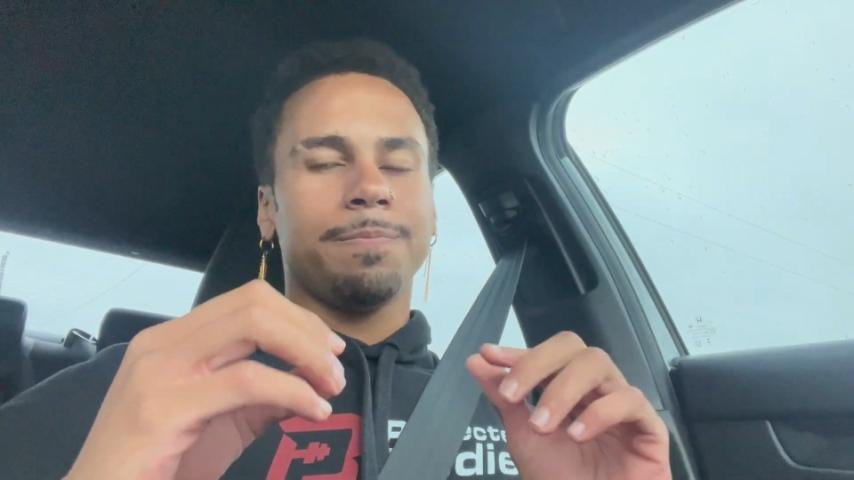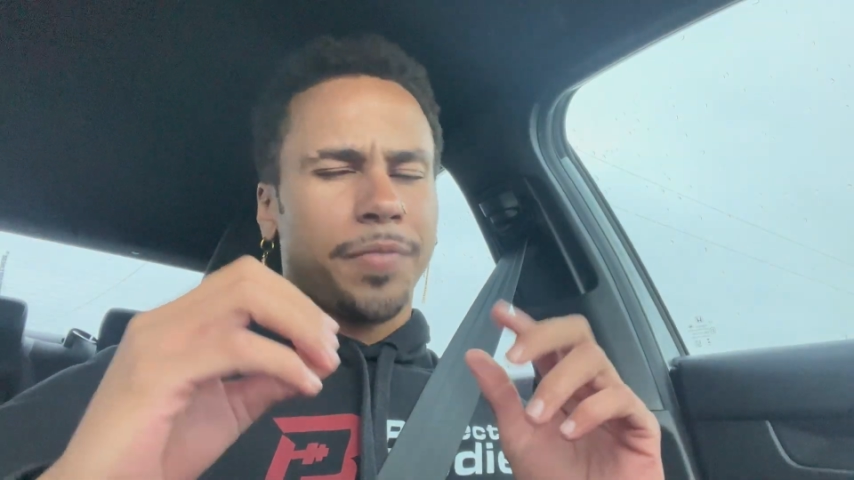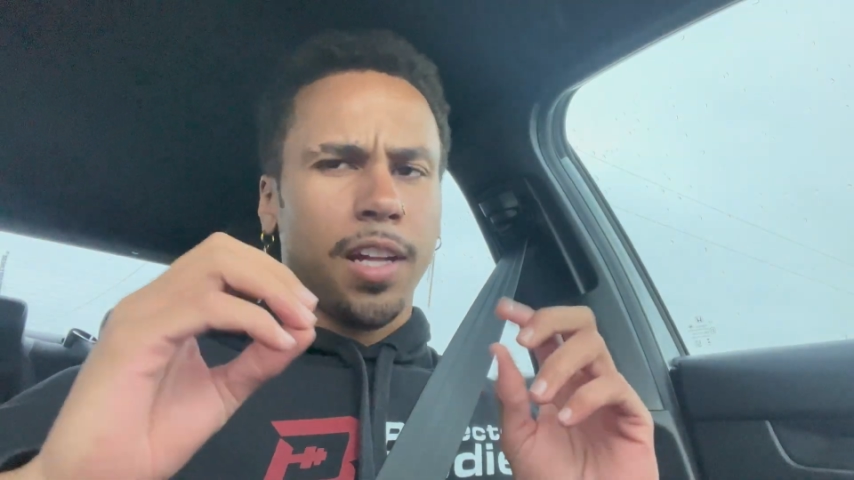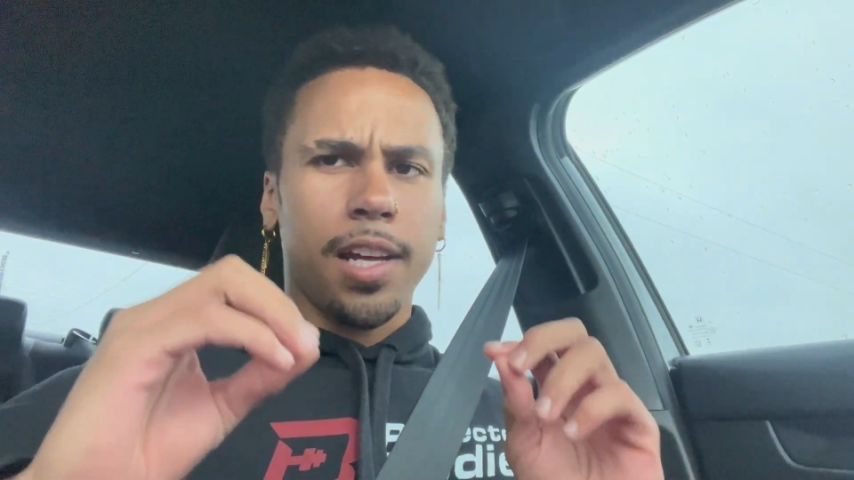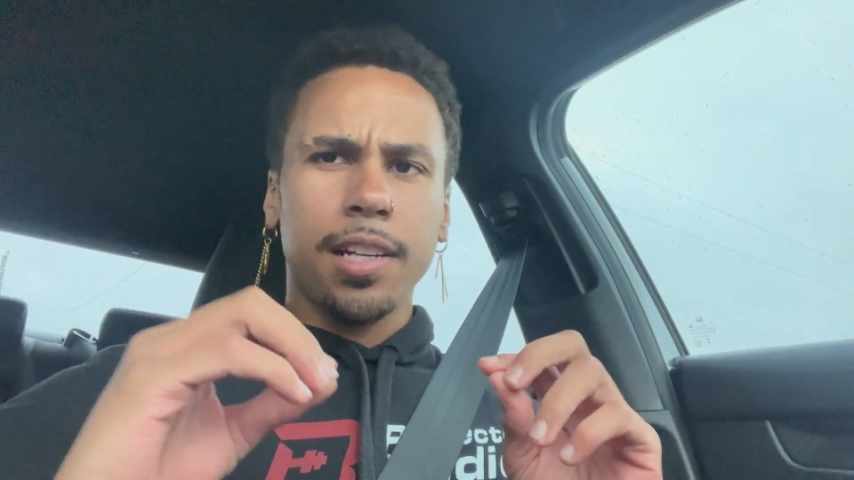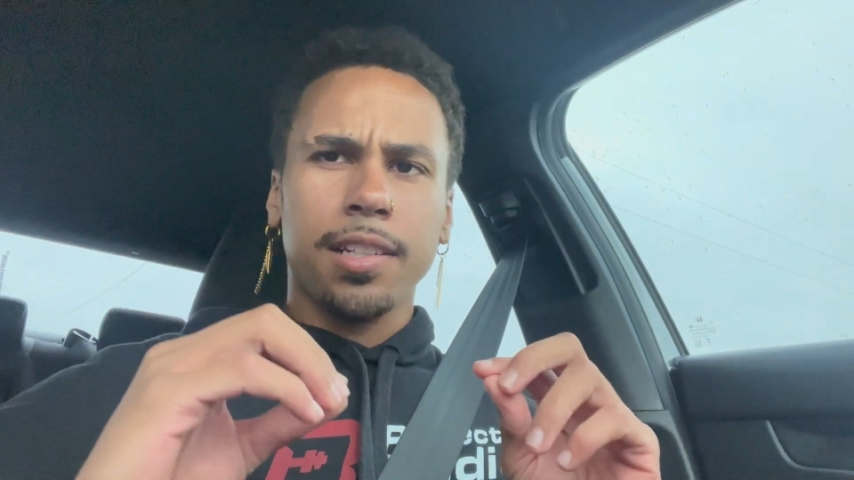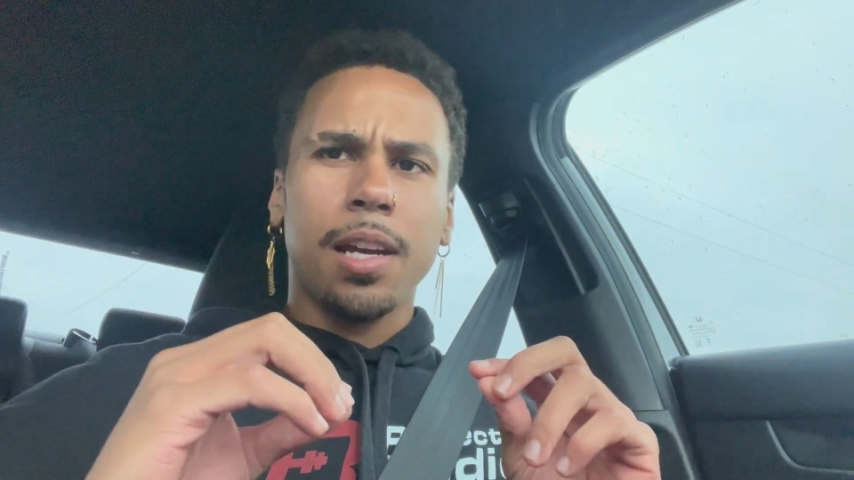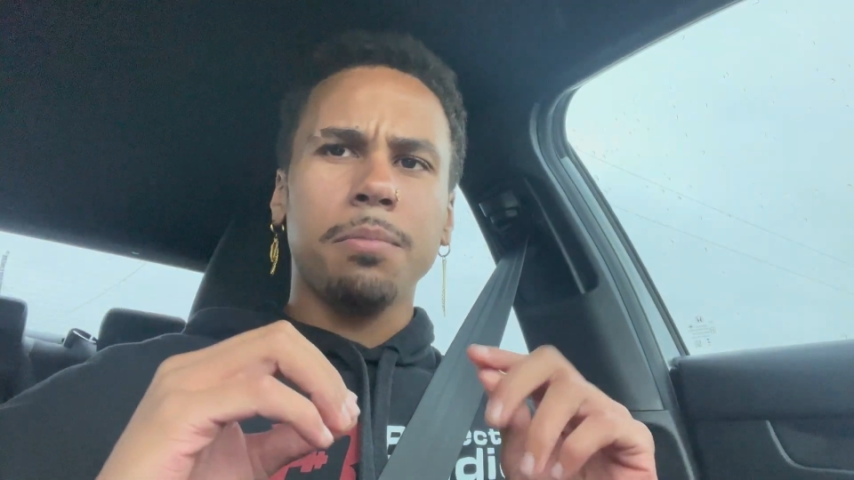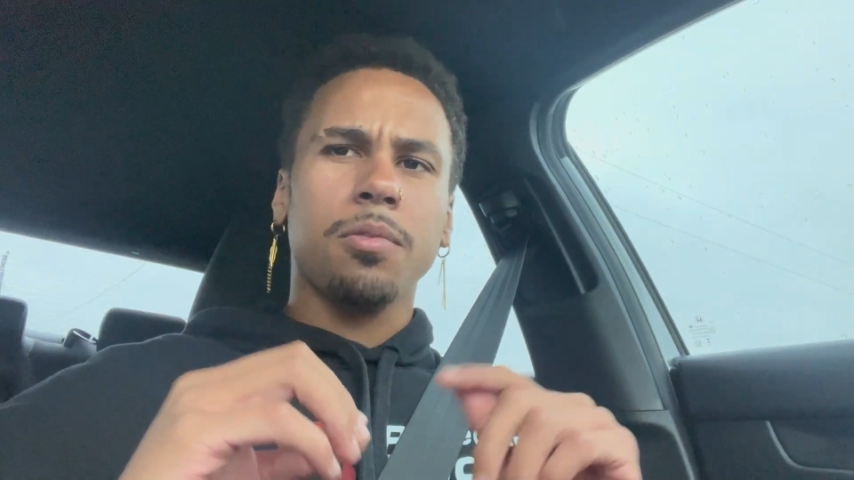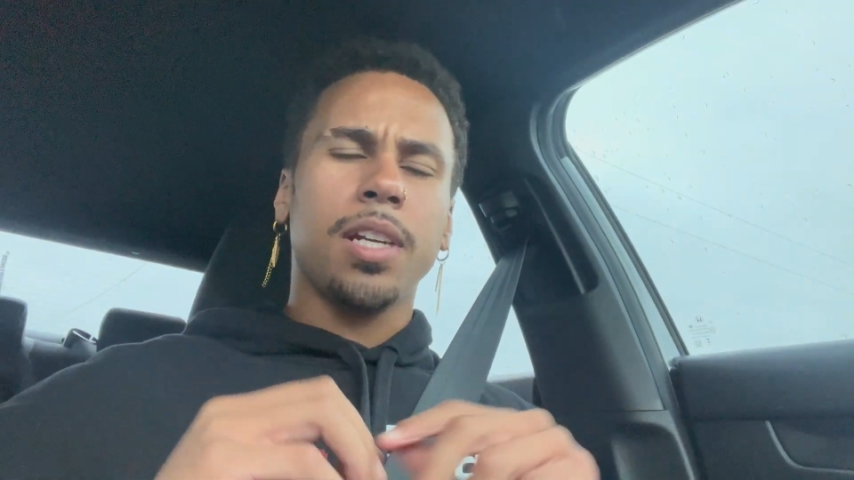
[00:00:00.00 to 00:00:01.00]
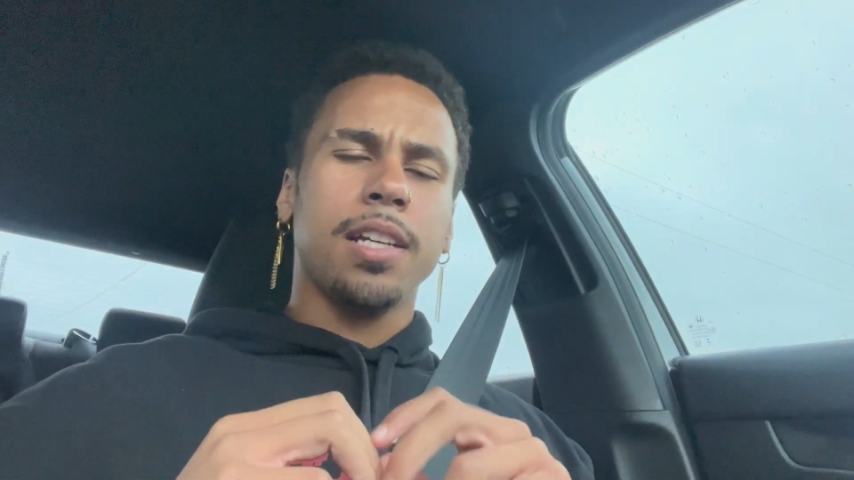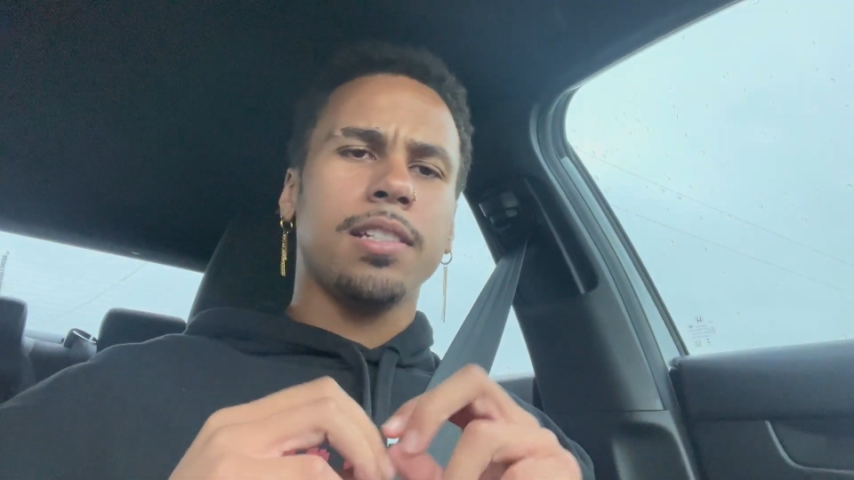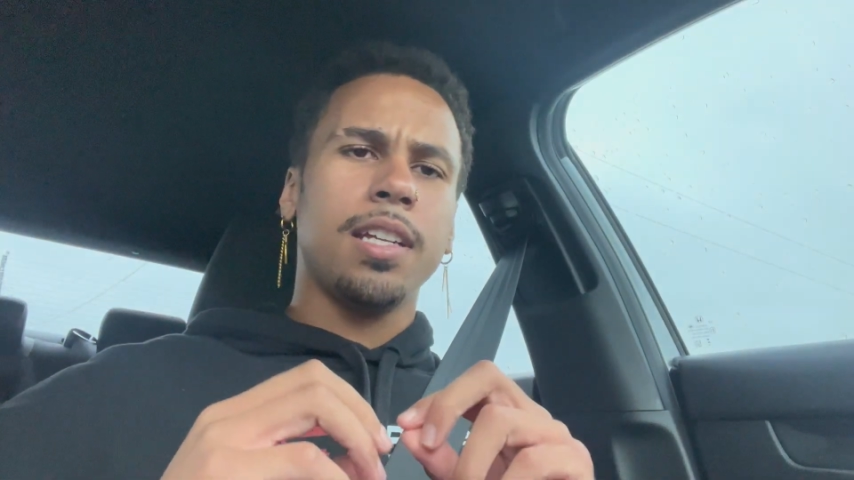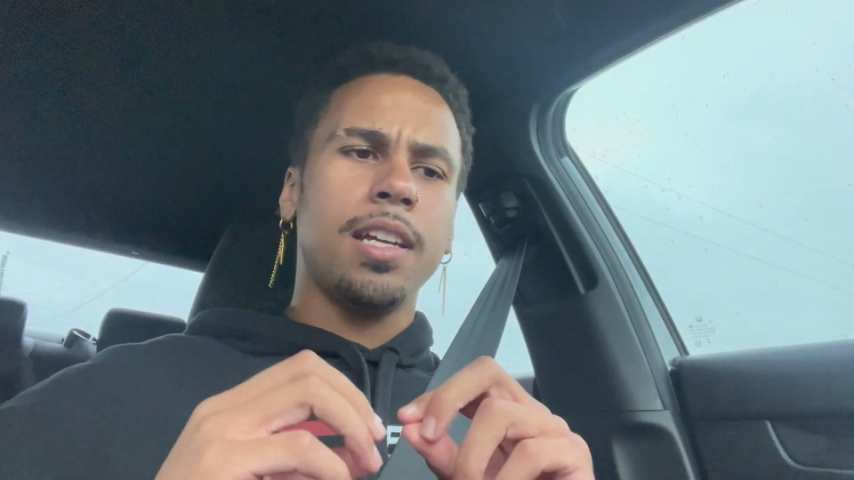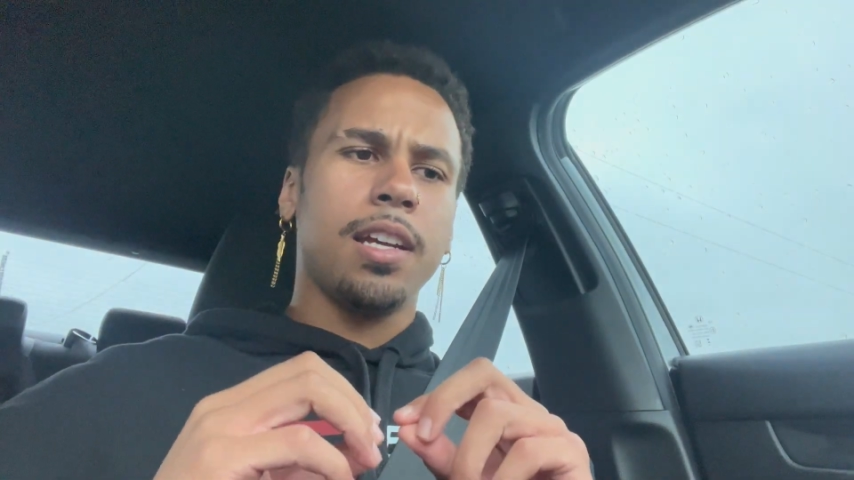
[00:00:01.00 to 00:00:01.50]
A lot of times when I
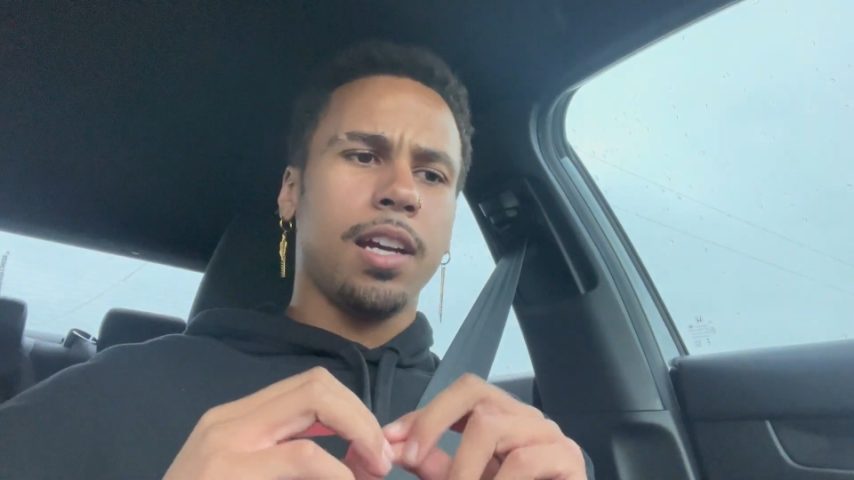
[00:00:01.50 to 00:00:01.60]
see